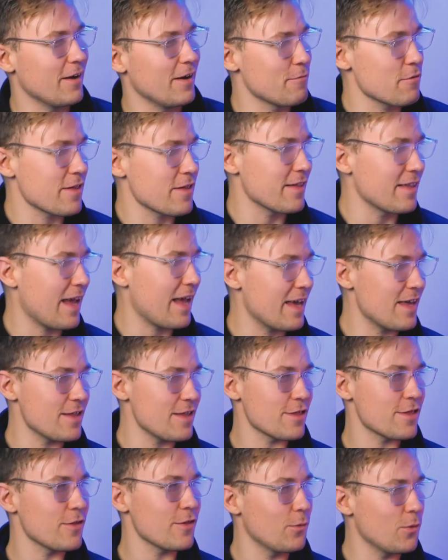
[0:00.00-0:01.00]
times a day
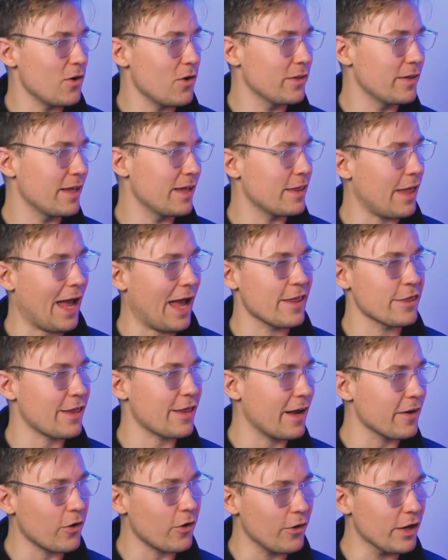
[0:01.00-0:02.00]
is the one. Is, has
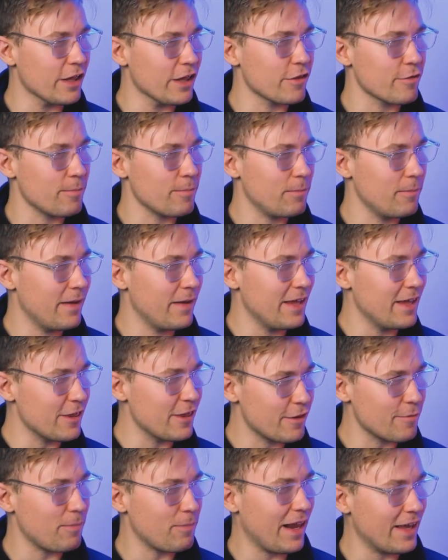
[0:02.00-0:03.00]
that got his
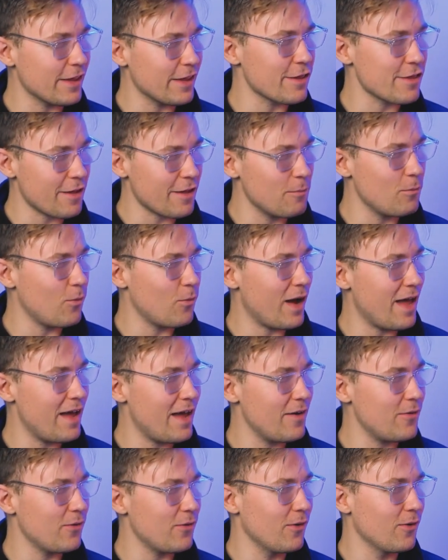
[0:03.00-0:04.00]
its place
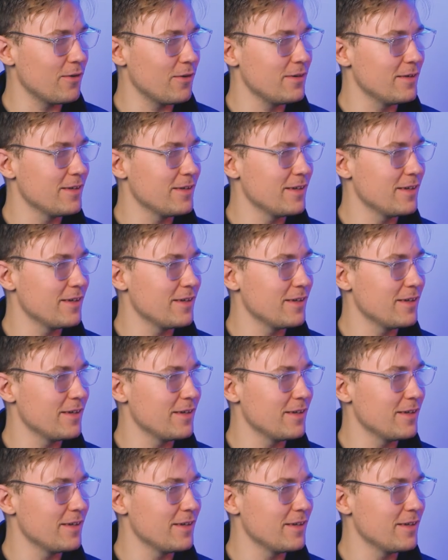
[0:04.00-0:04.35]
somewhere? No, or?